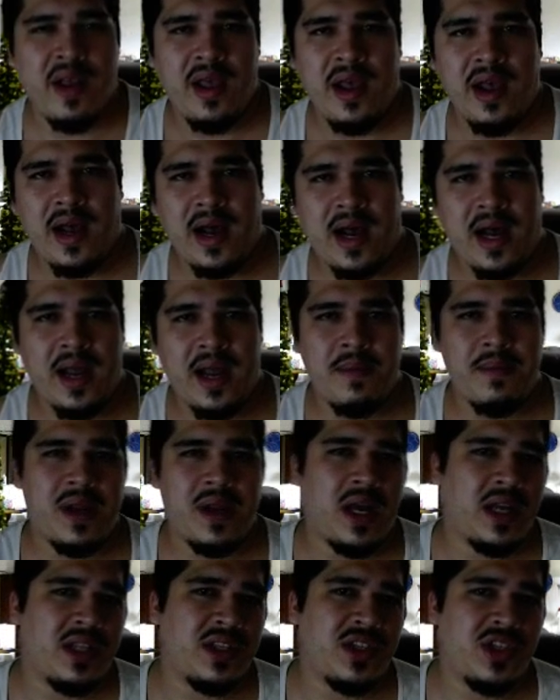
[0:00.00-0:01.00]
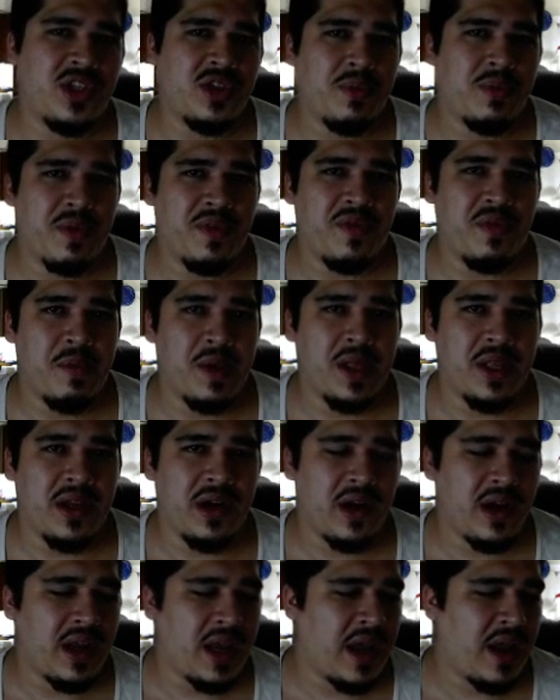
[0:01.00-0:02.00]
I'm not super familiar
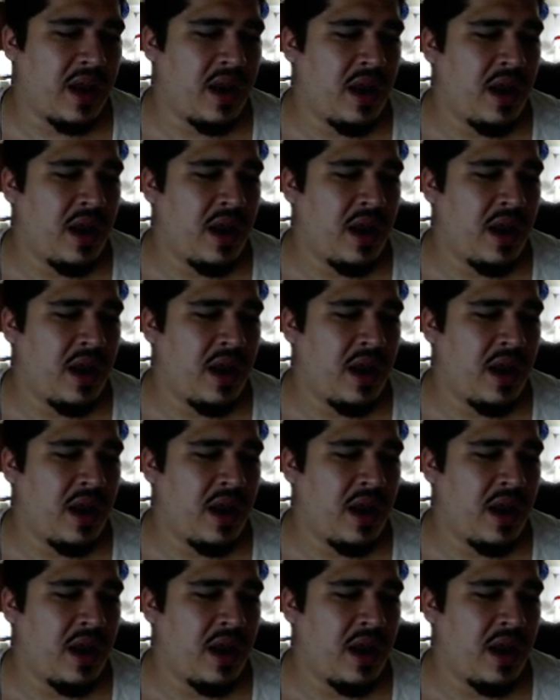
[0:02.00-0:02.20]
yet